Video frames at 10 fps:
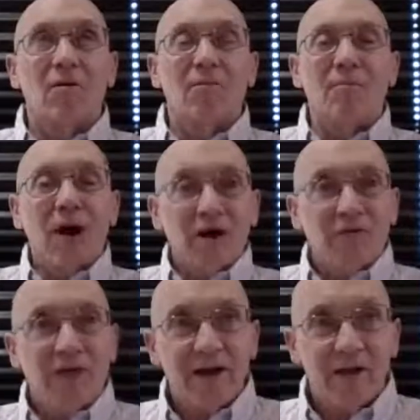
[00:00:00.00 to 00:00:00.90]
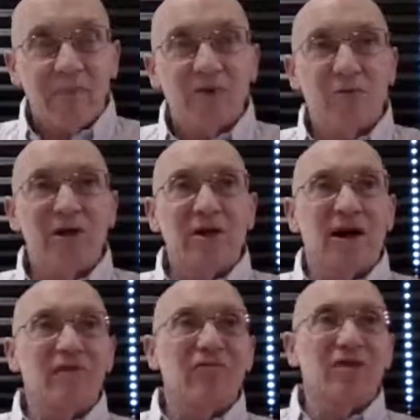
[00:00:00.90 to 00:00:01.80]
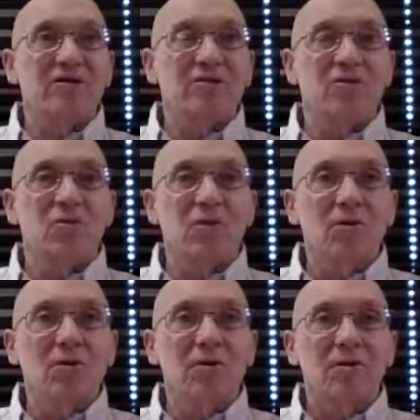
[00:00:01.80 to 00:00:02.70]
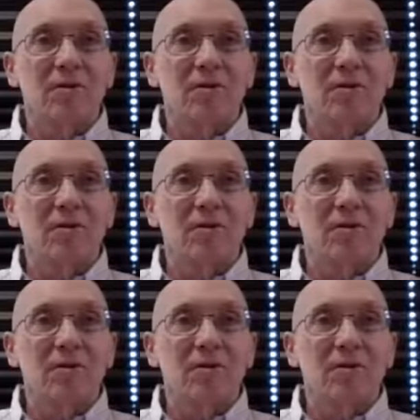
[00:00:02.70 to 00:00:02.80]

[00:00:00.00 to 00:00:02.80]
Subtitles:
moderating between conflicts in the world.